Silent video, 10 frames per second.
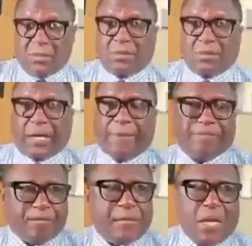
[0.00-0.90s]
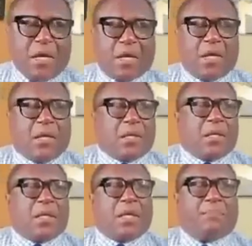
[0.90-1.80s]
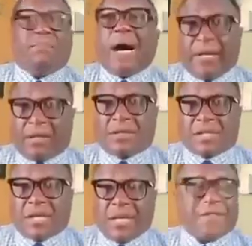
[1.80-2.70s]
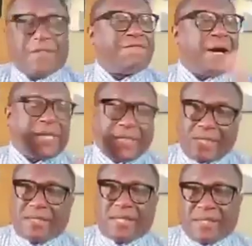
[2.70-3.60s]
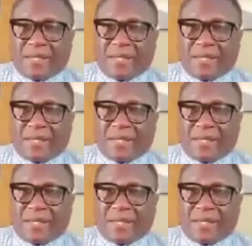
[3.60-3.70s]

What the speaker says: Okay. Miles has finally sent